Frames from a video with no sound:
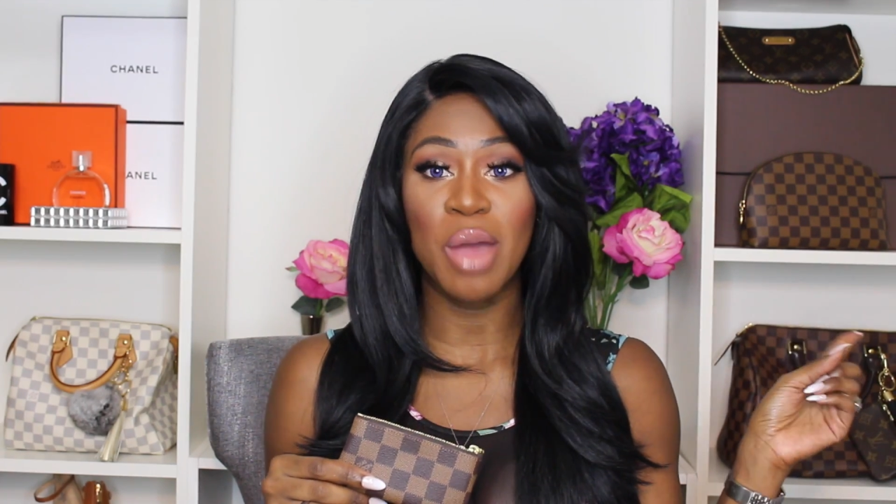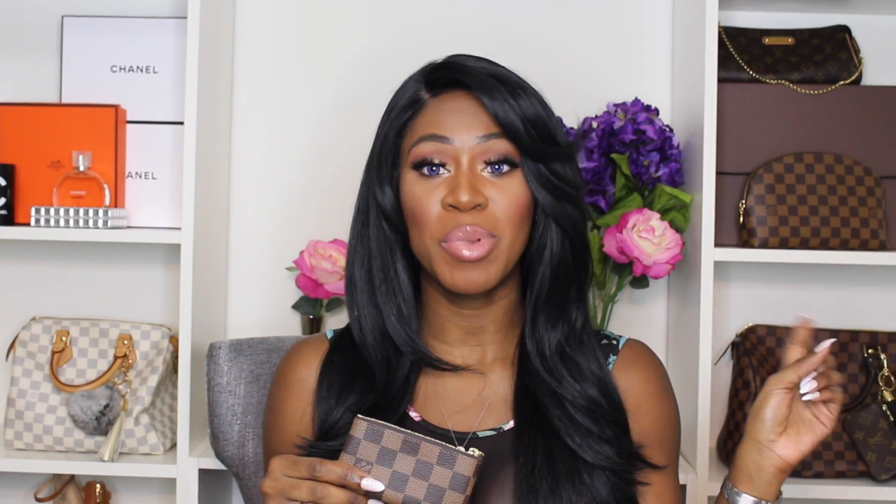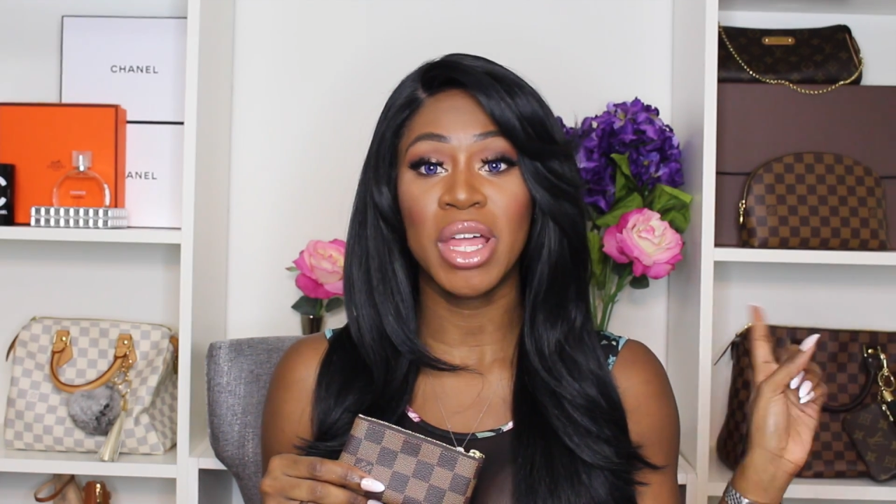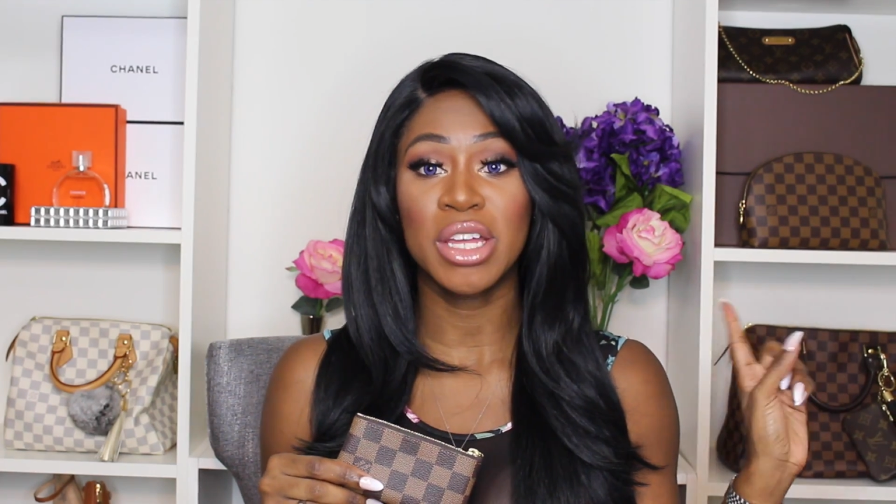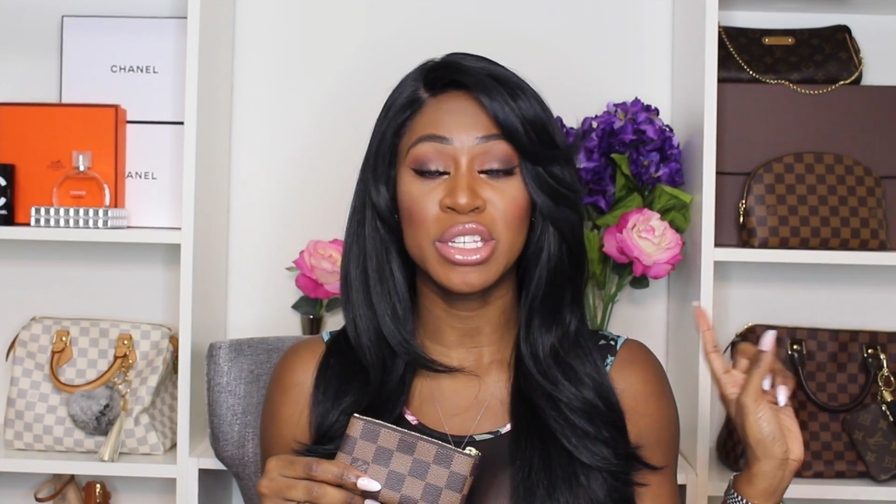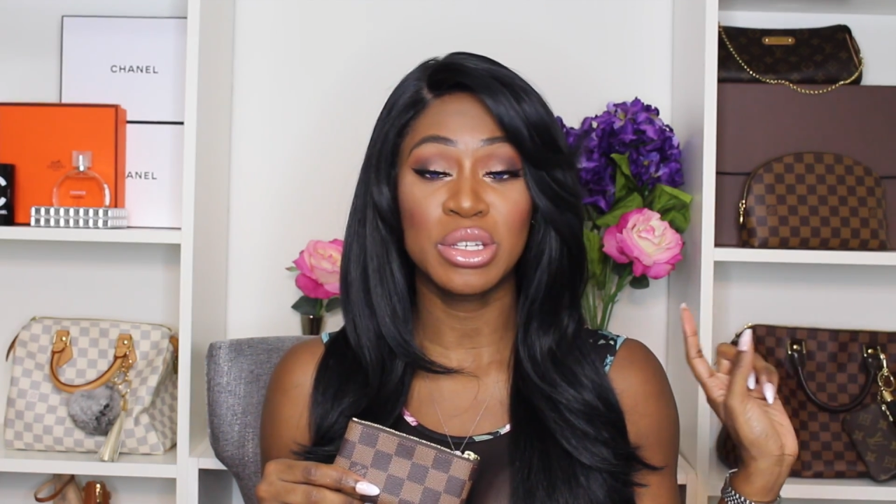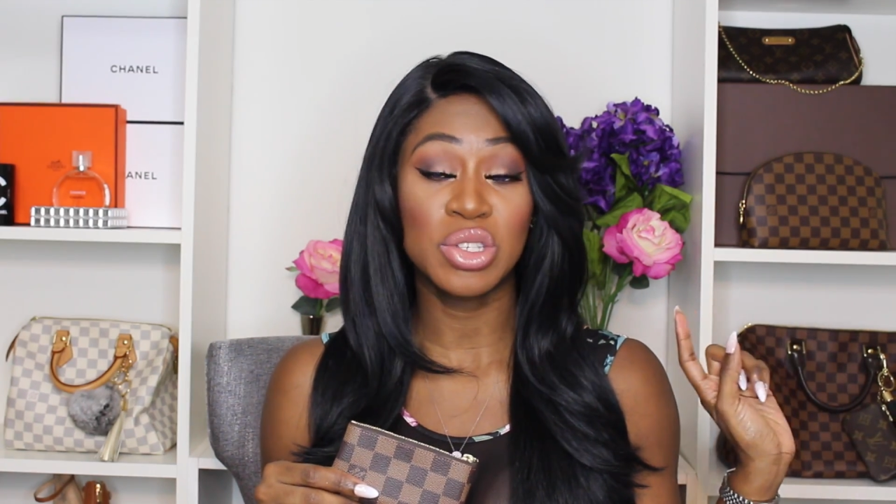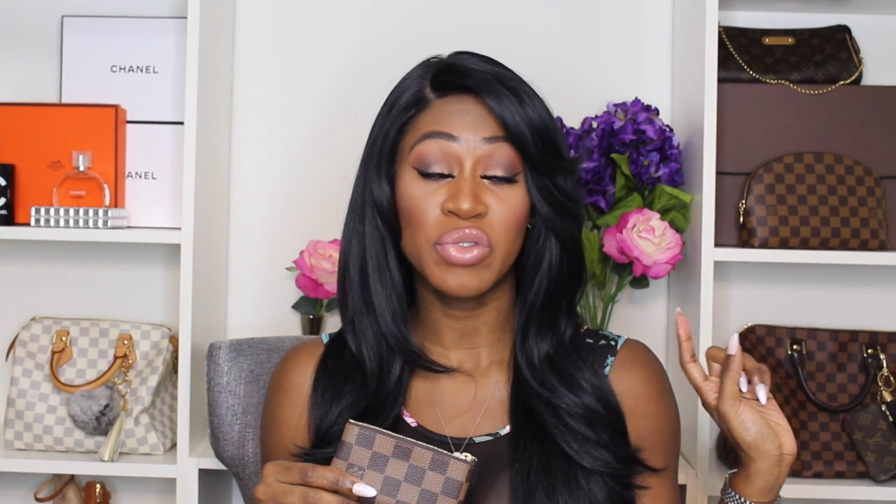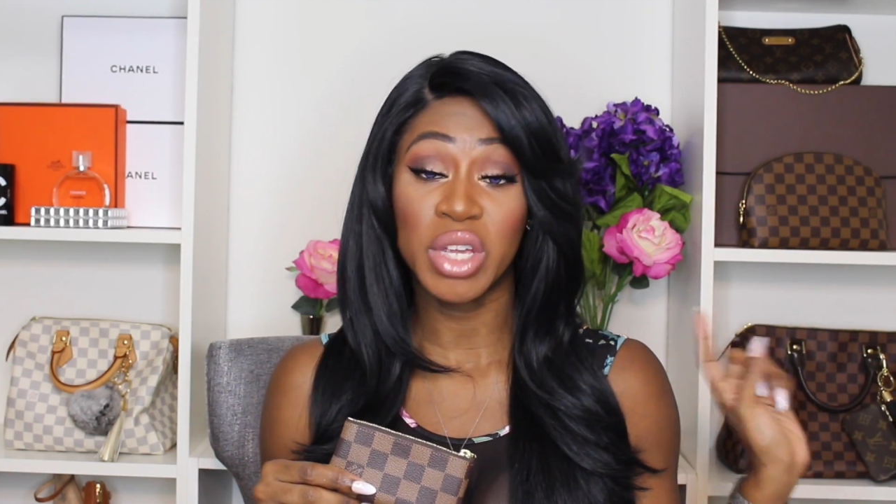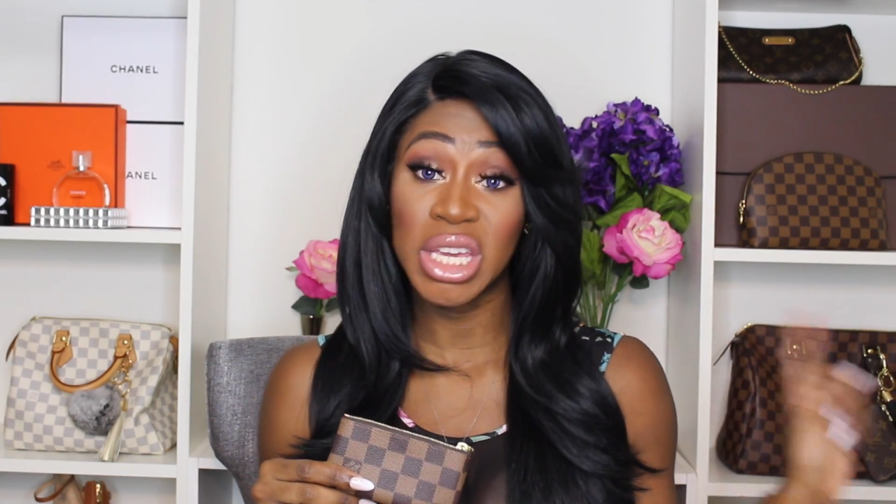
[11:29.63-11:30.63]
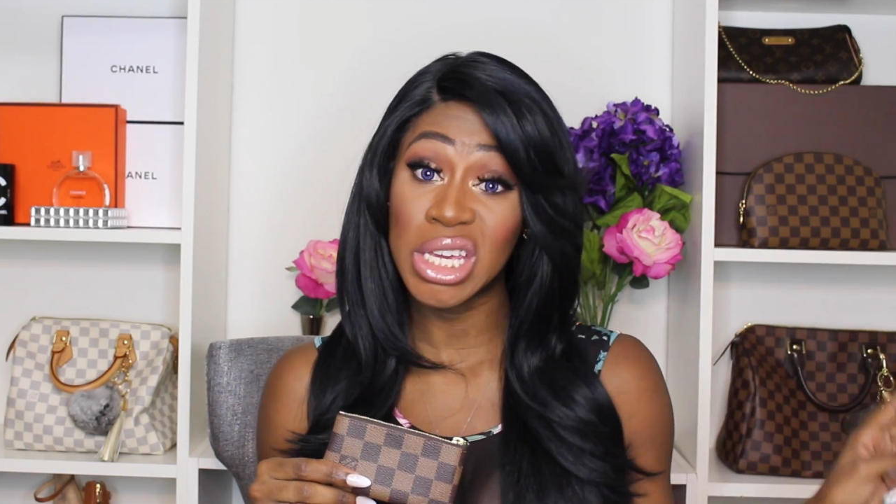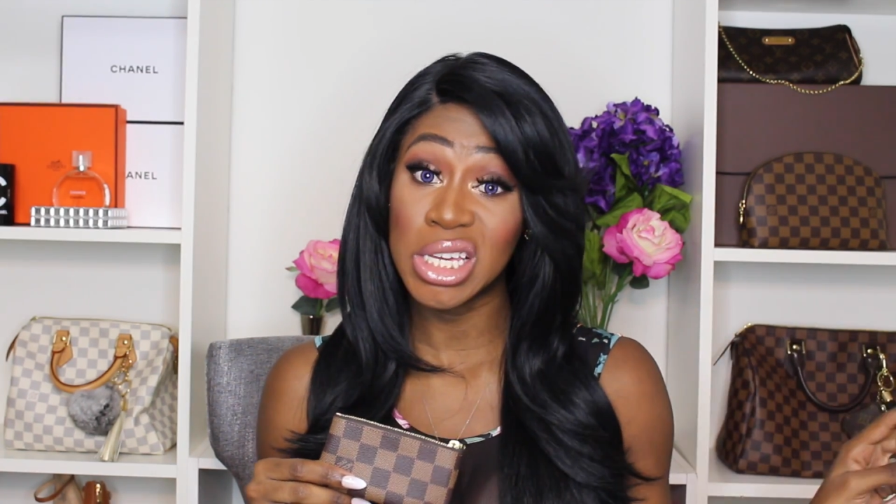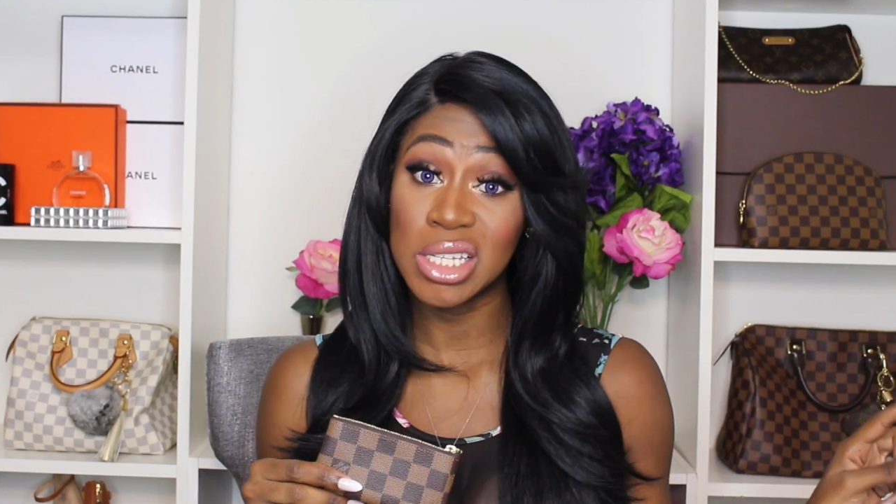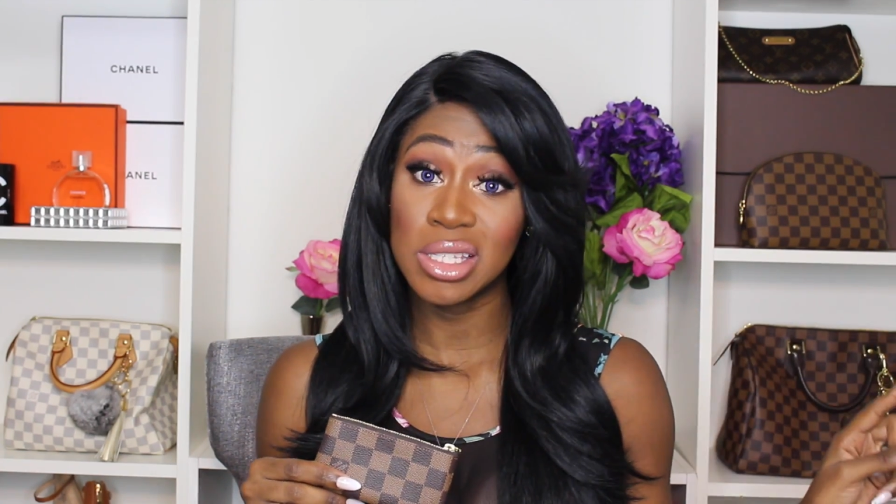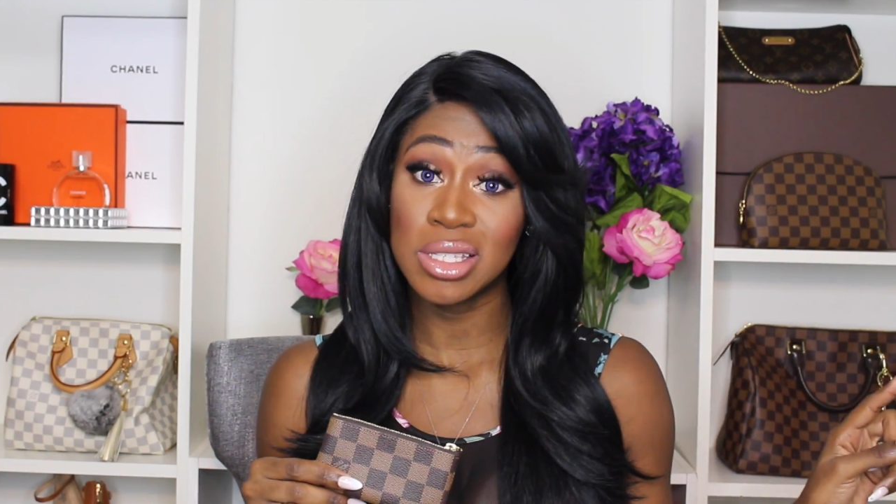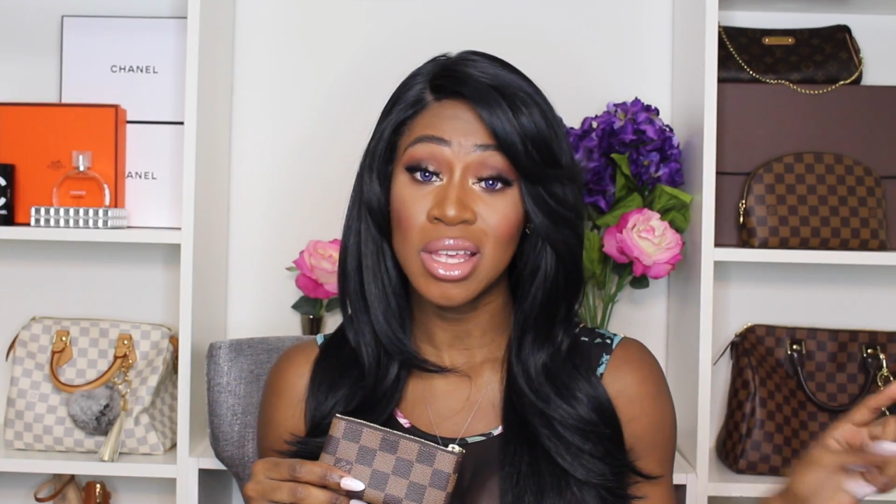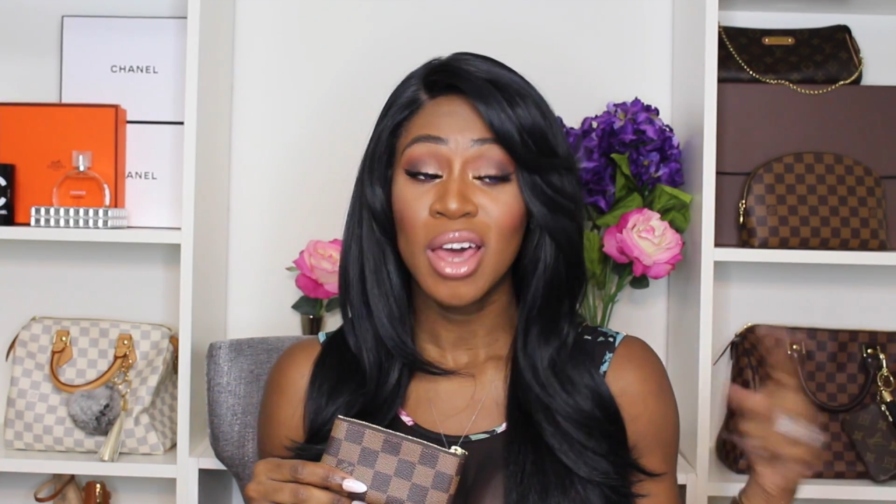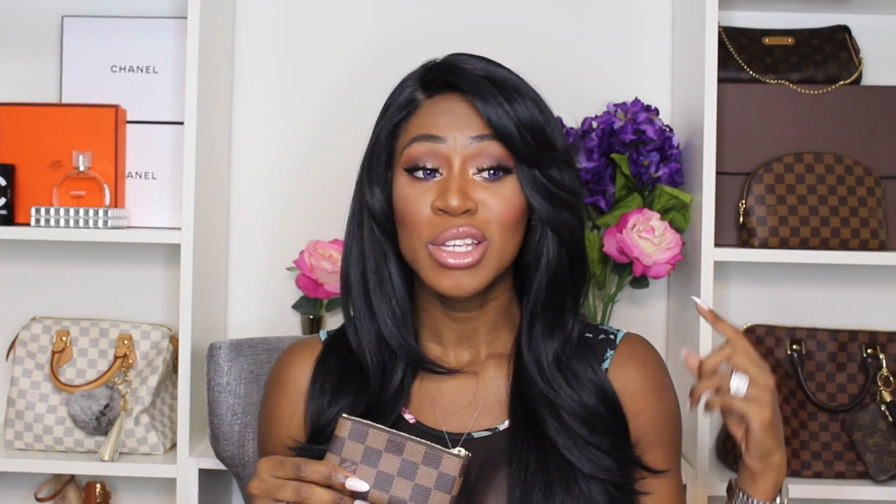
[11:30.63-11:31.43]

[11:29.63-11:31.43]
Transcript: plan to use for keys.